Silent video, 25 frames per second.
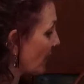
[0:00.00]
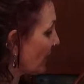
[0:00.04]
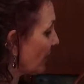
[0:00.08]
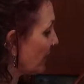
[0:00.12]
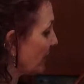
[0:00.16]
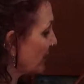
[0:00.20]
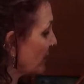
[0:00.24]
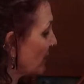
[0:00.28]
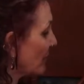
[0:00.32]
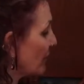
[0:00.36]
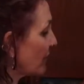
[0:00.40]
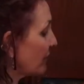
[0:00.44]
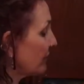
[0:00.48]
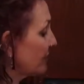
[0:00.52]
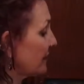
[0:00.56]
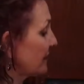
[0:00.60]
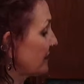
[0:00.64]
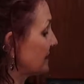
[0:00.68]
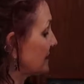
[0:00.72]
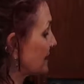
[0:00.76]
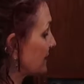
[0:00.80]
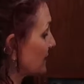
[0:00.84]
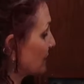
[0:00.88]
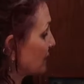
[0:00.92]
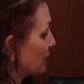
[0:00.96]
The art of
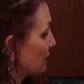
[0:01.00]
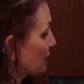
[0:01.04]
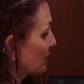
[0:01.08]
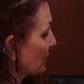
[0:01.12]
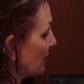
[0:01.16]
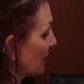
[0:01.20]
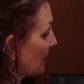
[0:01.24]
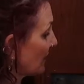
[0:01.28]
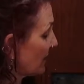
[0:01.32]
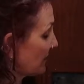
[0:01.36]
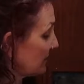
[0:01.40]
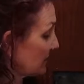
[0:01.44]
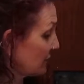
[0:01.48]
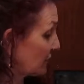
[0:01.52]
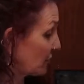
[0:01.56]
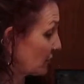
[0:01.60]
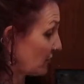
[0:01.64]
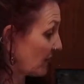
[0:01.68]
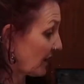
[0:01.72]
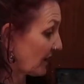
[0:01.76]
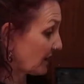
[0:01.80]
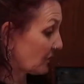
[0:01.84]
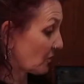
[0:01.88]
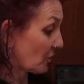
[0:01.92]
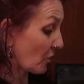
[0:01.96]
it is you
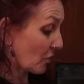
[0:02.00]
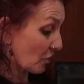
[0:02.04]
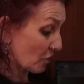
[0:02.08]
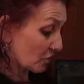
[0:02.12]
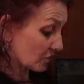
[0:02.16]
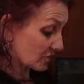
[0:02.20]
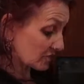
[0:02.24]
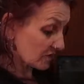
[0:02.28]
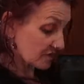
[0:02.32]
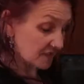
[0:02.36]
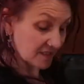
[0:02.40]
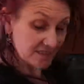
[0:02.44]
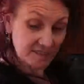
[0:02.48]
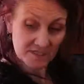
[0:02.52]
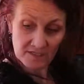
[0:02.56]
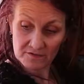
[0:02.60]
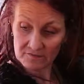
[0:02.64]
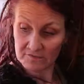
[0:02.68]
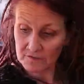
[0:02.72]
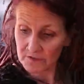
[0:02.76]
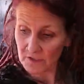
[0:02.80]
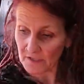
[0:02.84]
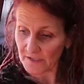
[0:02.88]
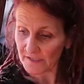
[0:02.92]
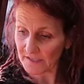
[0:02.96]
cannot, they
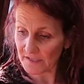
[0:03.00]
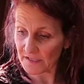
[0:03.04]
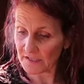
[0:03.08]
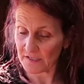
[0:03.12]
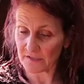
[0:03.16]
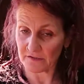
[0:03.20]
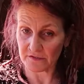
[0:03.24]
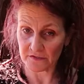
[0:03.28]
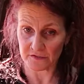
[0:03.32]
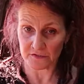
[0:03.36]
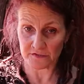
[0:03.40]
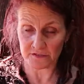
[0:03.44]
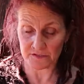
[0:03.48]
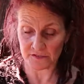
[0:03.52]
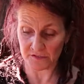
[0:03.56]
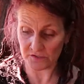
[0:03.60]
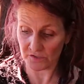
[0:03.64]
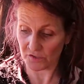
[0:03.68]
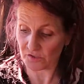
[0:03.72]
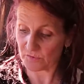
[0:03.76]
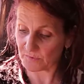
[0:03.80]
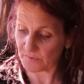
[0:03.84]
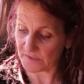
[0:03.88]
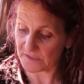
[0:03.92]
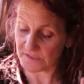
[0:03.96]
don't like it, the
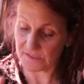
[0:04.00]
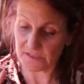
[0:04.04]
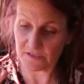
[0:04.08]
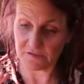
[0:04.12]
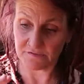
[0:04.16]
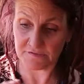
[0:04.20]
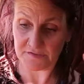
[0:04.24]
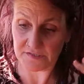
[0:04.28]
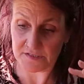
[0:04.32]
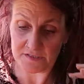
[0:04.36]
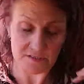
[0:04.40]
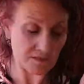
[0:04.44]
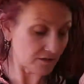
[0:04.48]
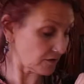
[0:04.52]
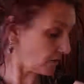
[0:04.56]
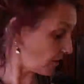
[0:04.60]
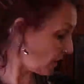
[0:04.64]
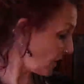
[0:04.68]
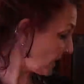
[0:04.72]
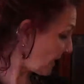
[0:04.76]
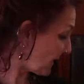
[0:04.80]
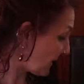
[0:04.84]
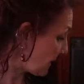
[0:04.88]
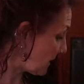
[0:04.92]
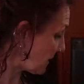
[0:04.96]
SCOBY itself doesn't
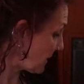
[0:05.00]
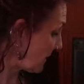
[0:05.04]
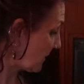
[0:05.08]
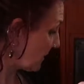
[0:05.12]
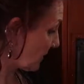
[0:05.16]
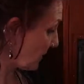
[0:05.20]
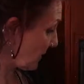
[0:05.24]
like